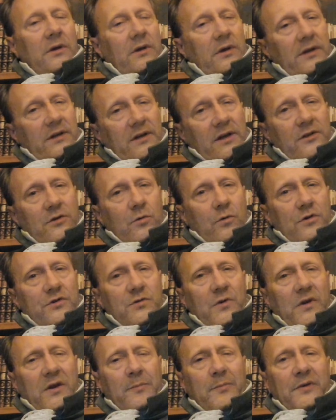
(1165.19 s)
In other words,
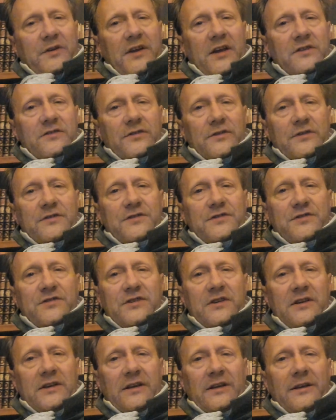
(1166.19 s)
we can potentially
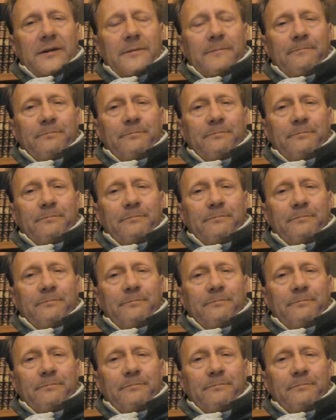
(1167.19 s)
see